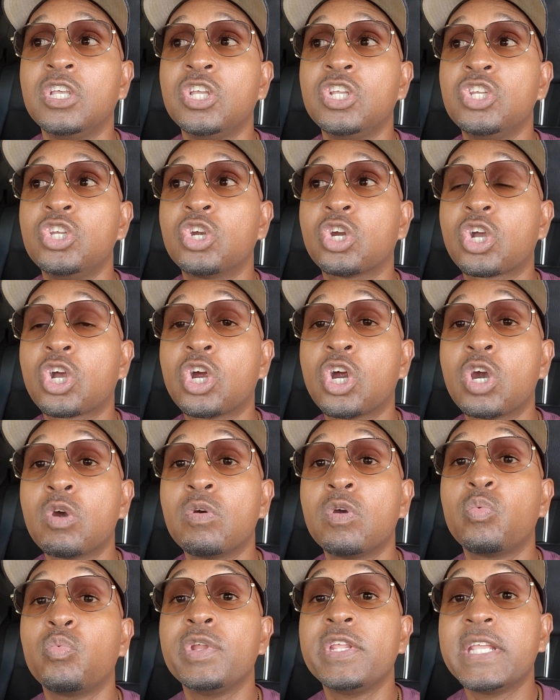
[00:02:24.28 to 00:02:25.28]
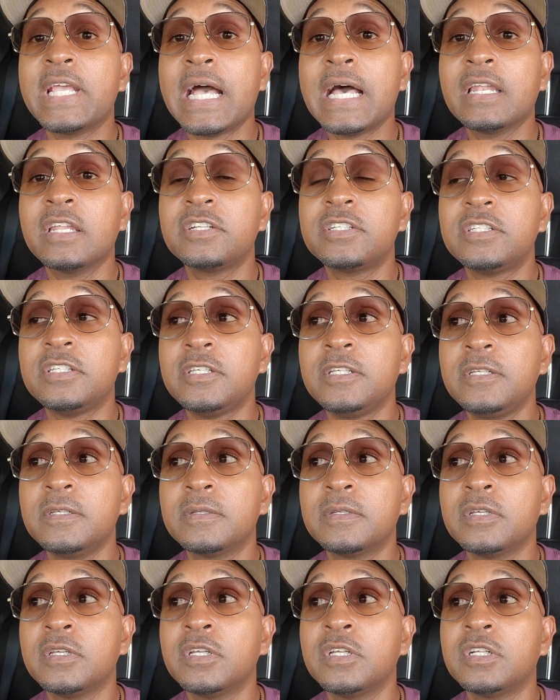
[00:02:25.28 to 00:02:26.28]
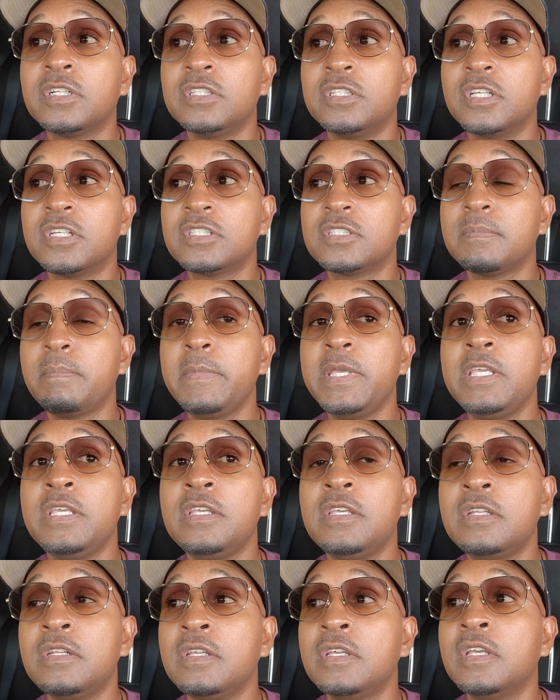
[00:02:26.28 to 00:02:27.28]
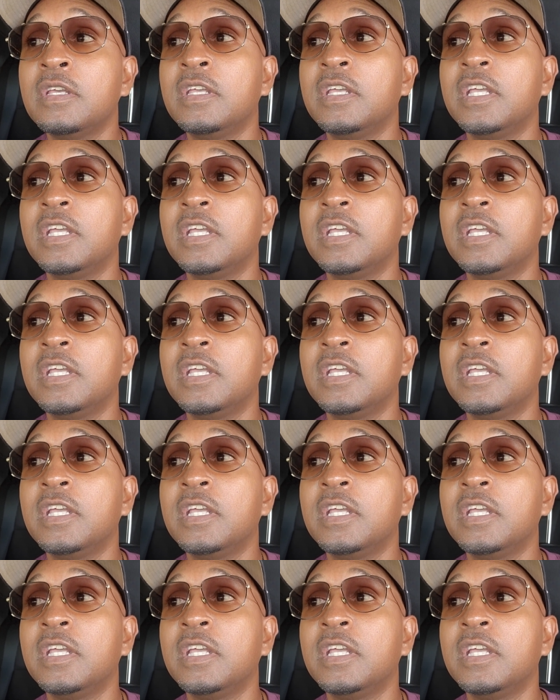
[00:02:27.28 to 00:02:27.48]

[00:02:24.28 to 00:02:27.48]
in your current reality doesn't mean